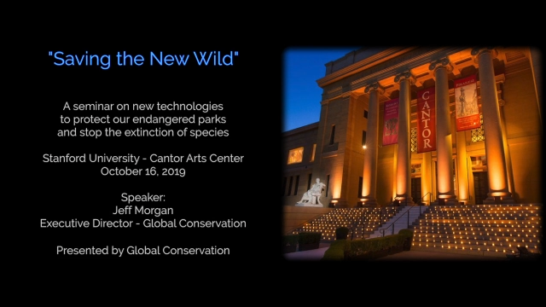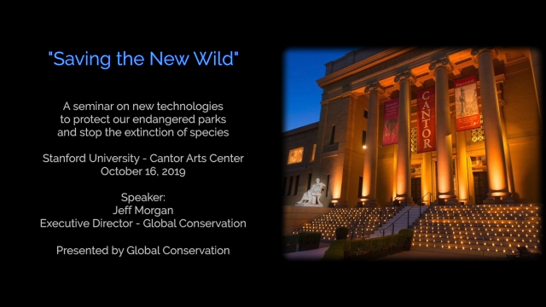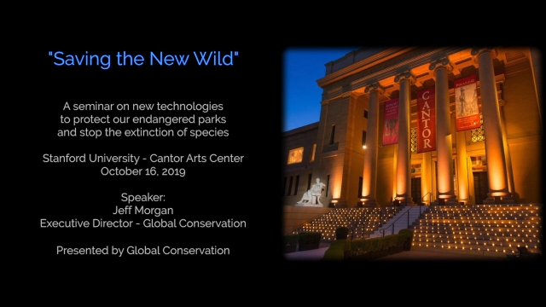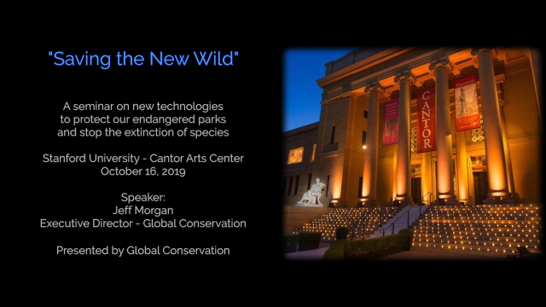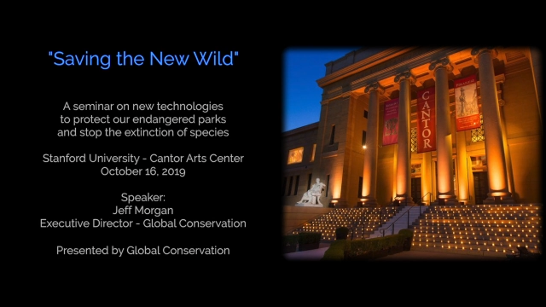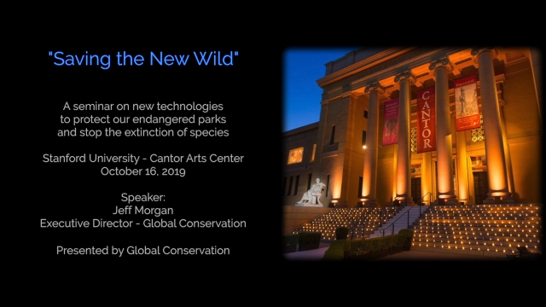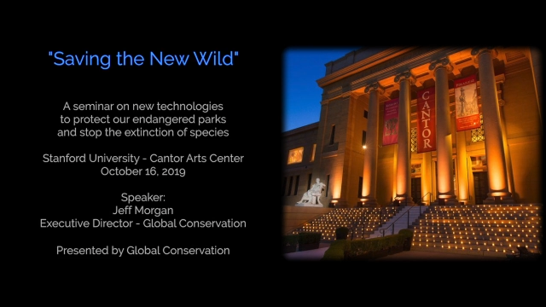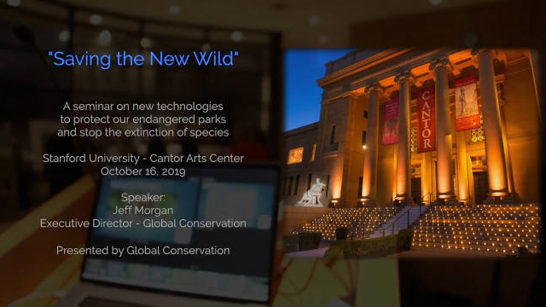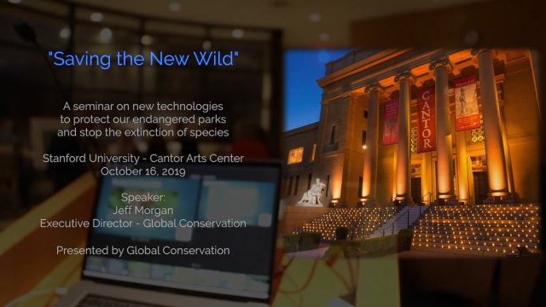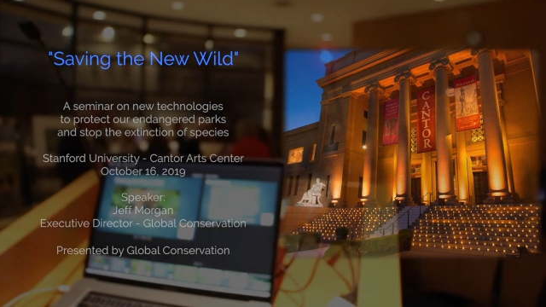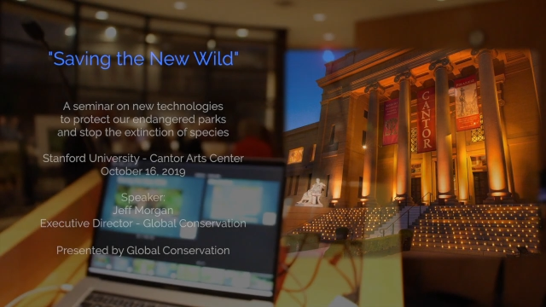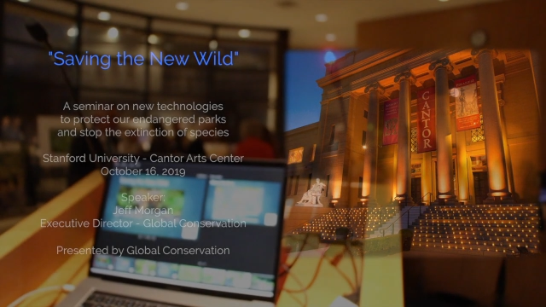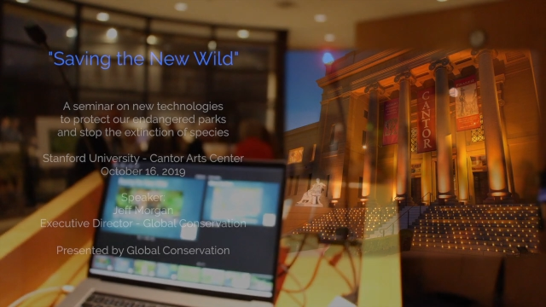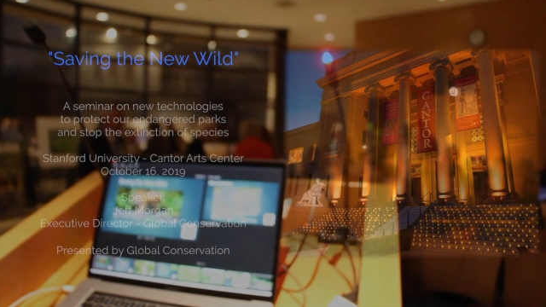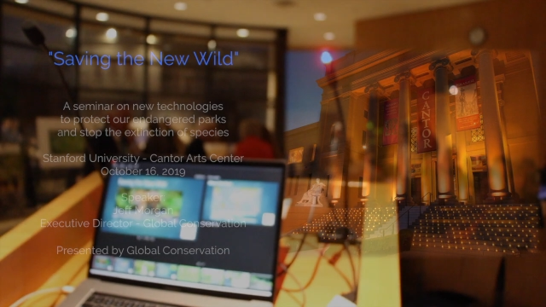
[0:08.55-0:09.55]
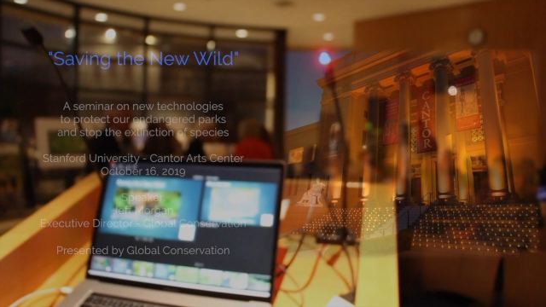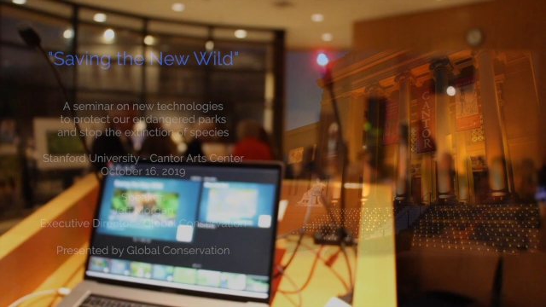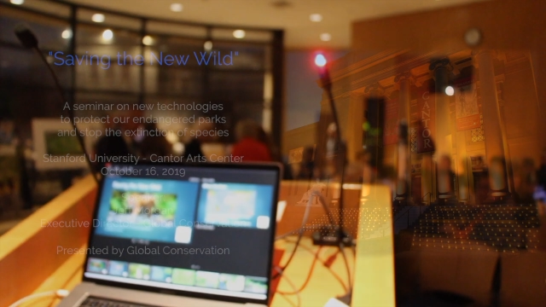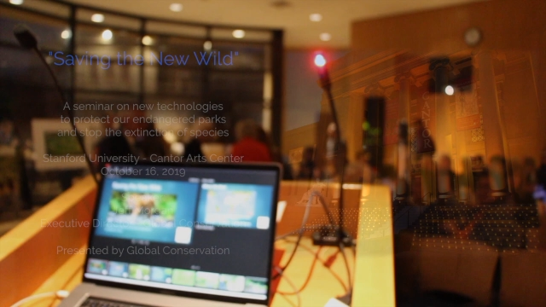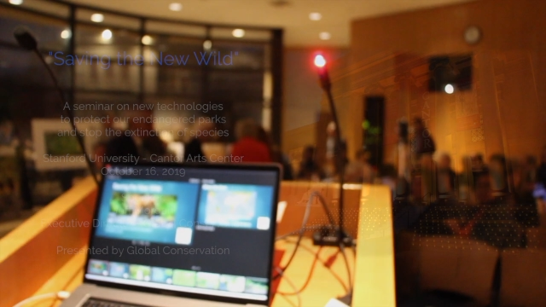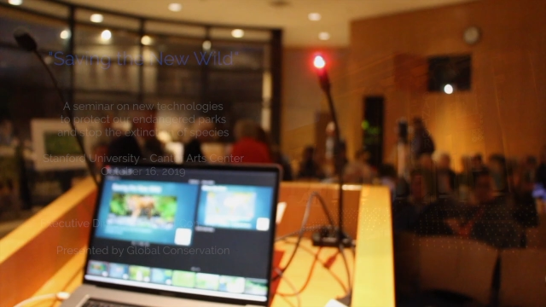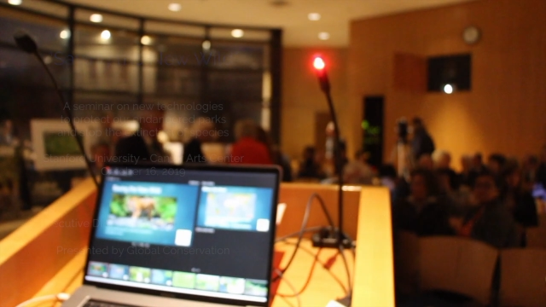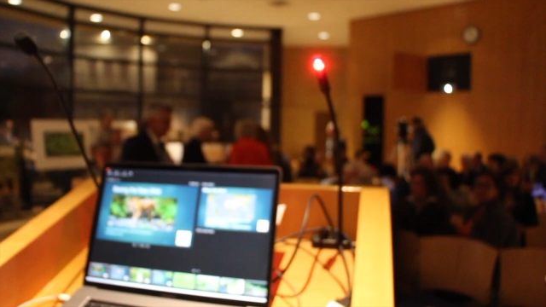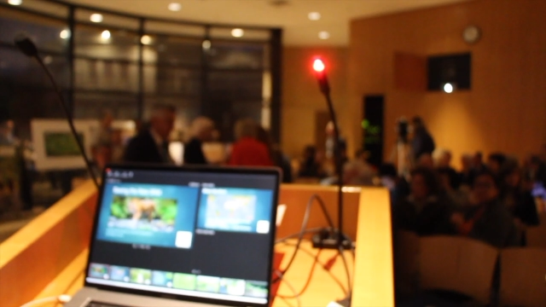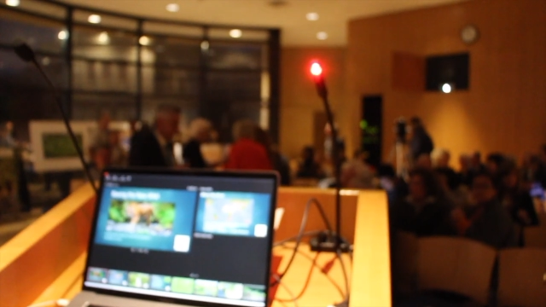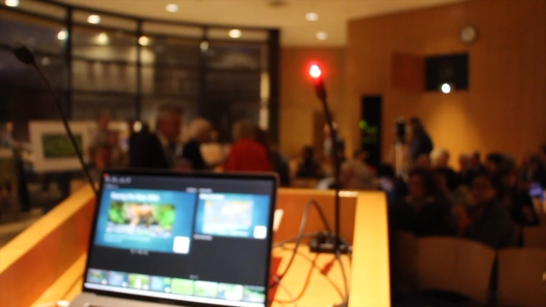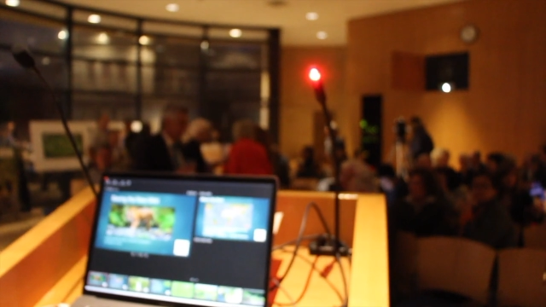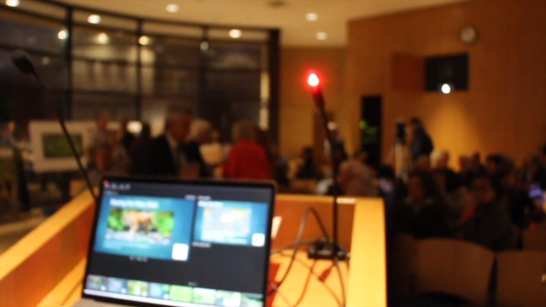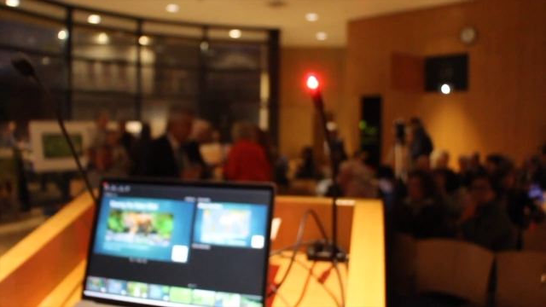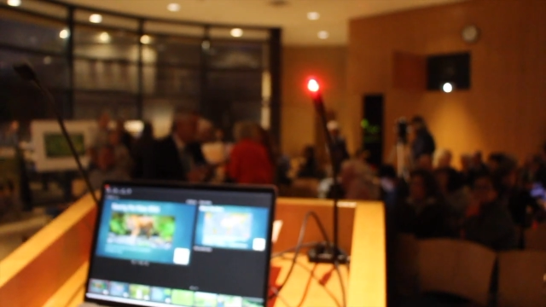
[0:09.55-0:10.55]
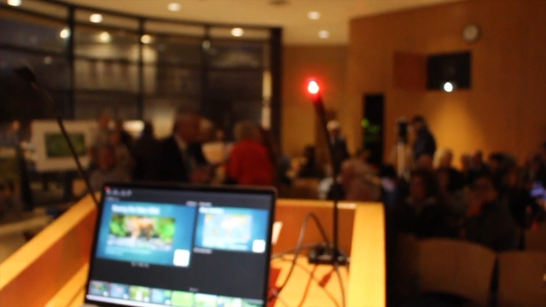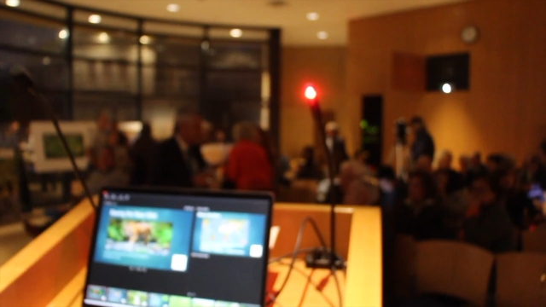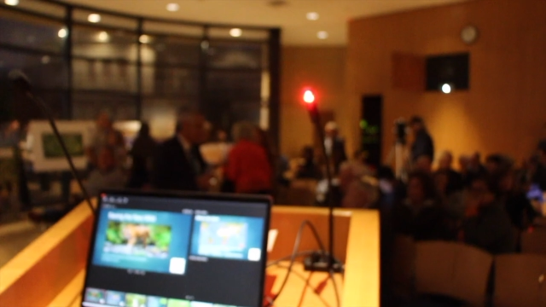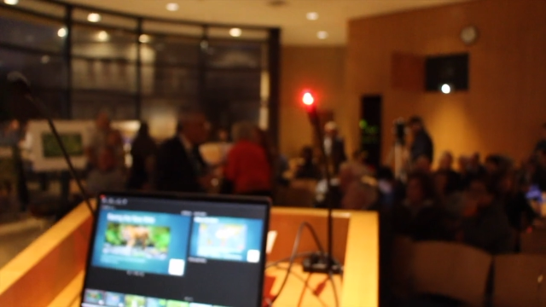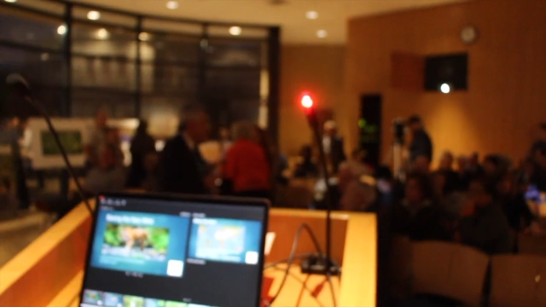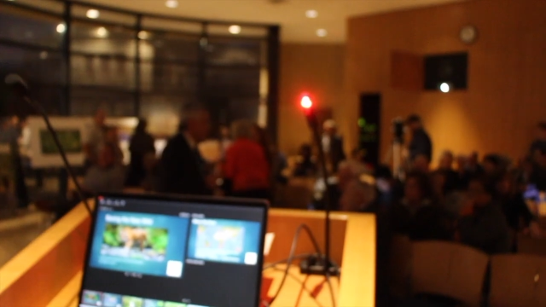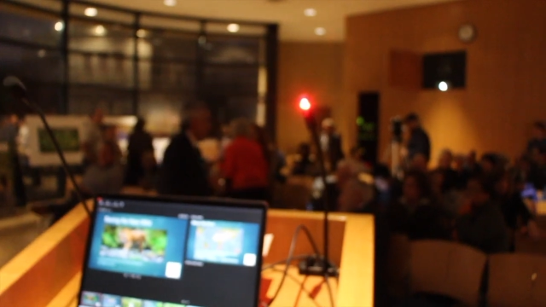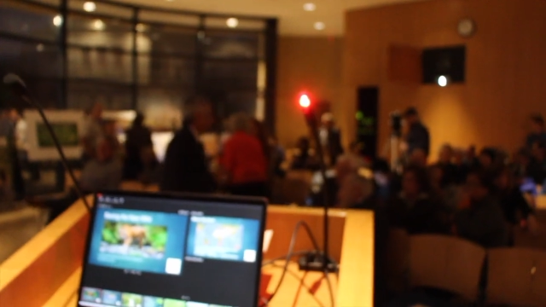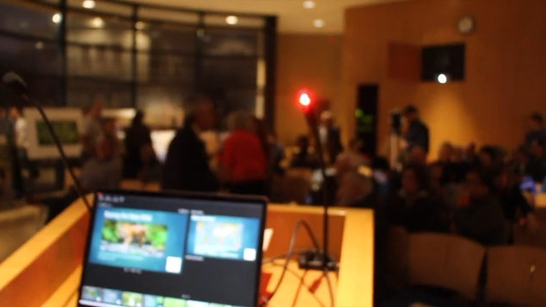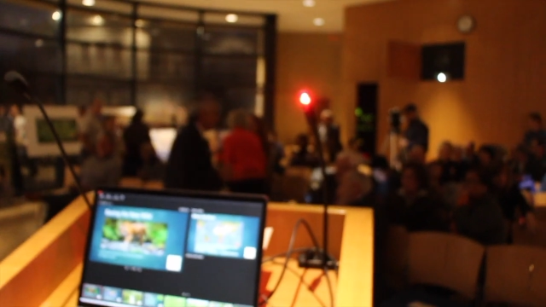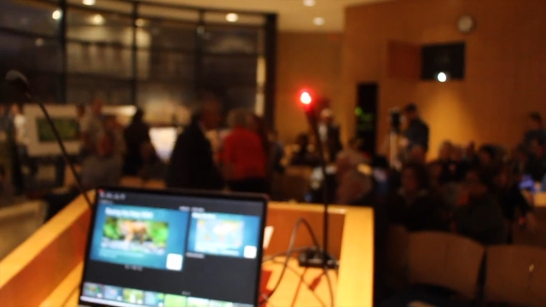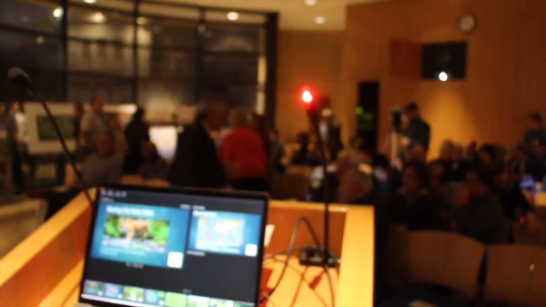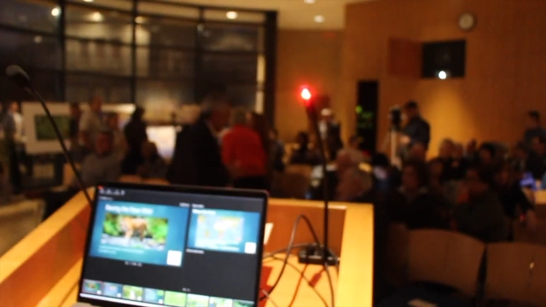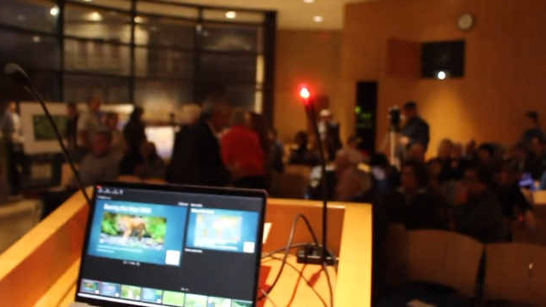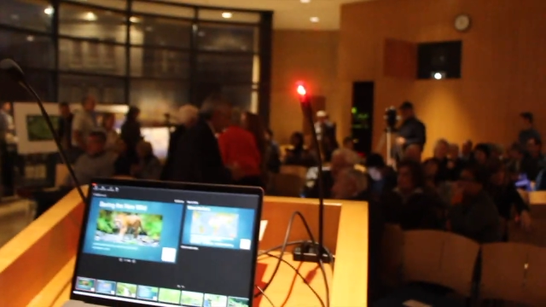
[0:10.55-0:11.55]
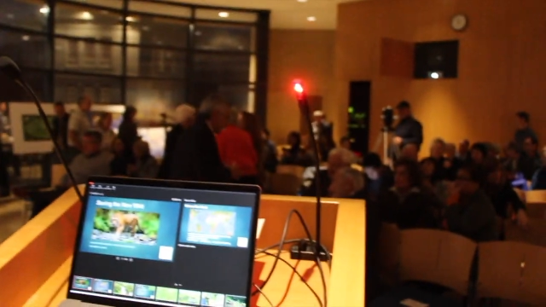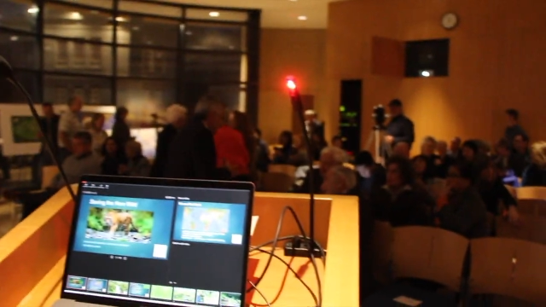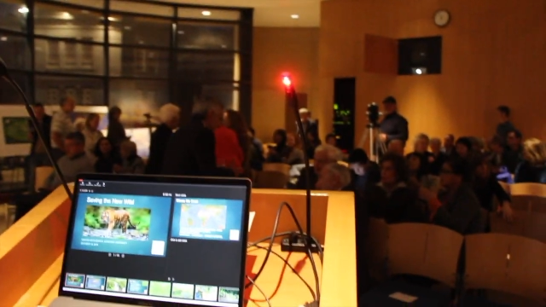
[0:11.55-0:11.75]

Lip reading: [unreadable: no face in view]